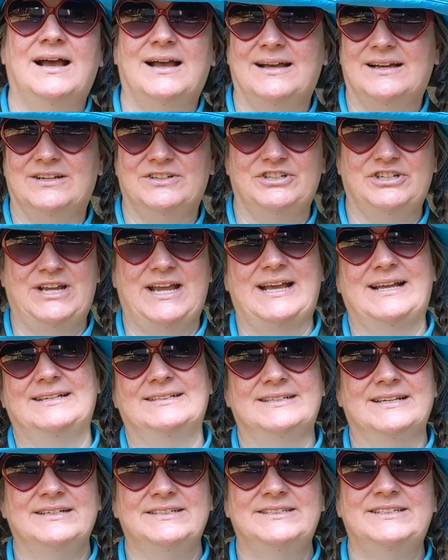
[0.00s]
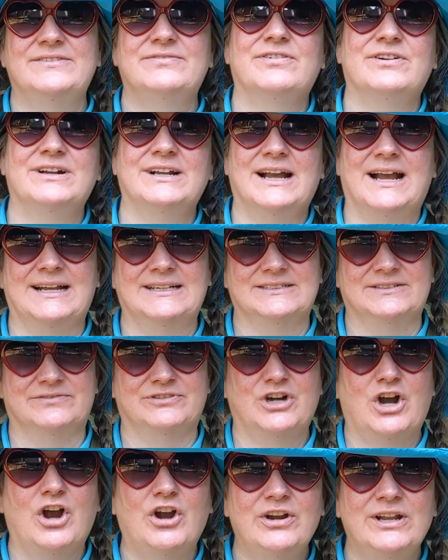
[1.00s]
Uh, she has different kinds of
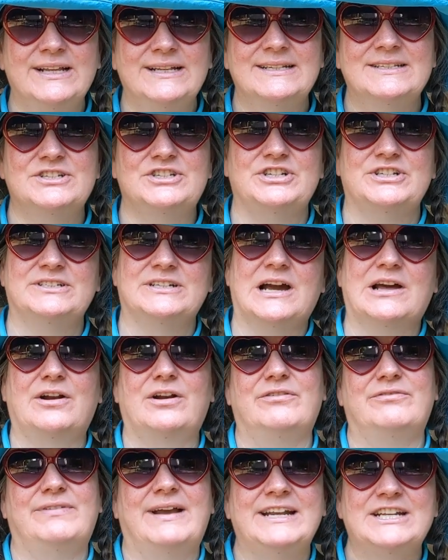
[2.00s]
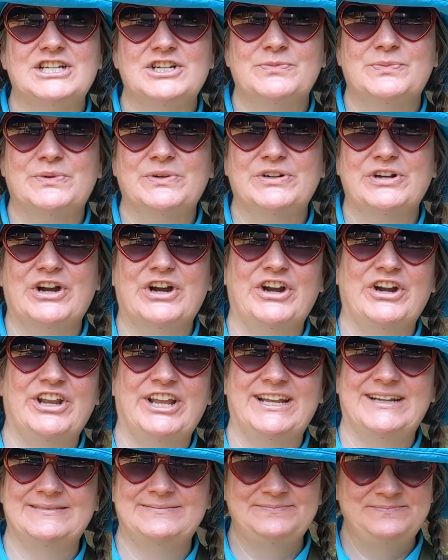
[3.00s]
gardens. She's got her vegetable
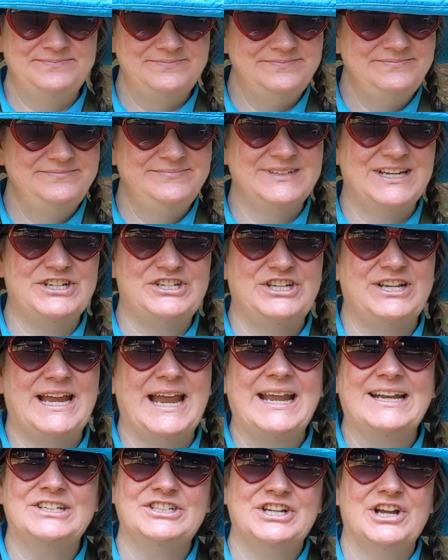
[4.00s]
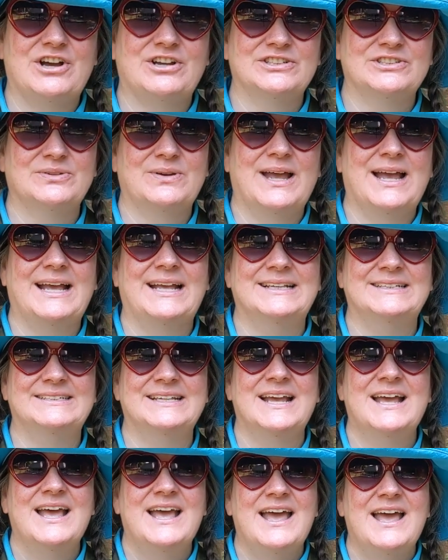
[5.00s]
garden. She and she also has
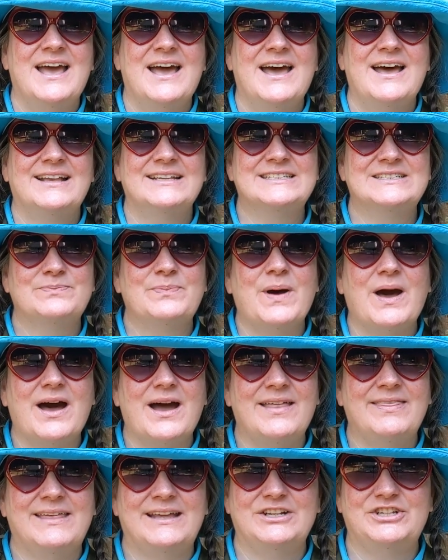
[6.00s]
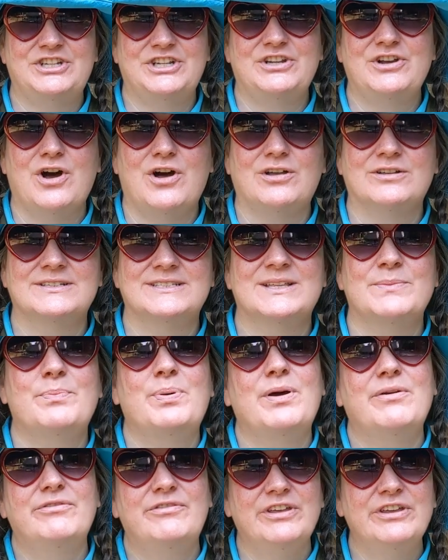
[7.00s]
a spot that she calls the
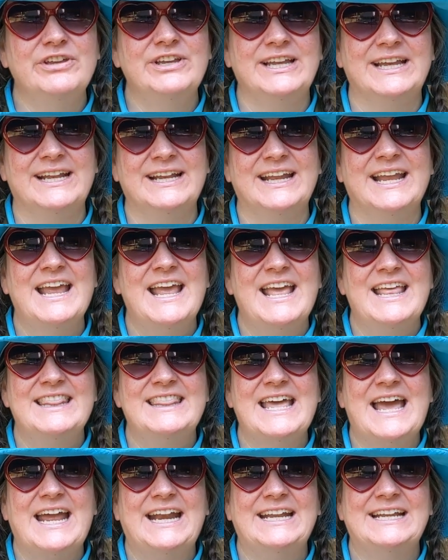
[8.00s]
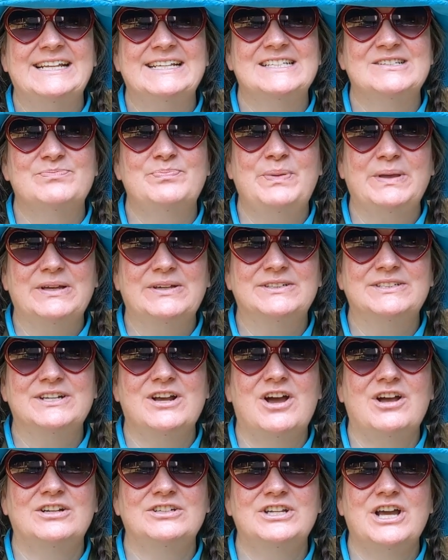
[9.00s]
pavilion that is built
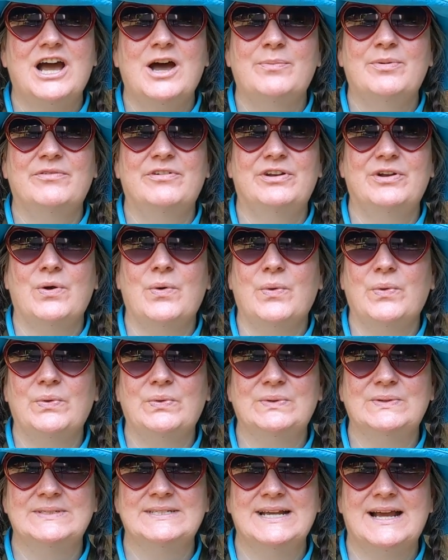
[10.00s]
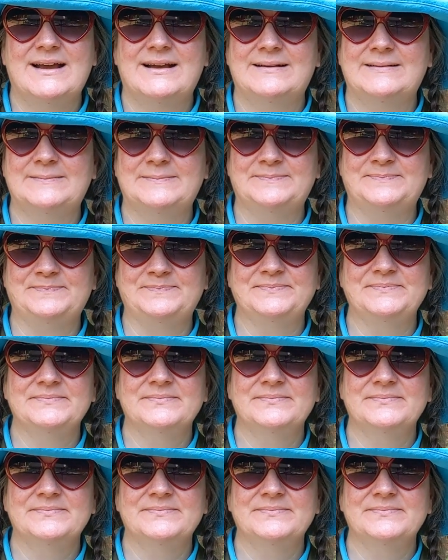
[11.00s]
on top of an old, um,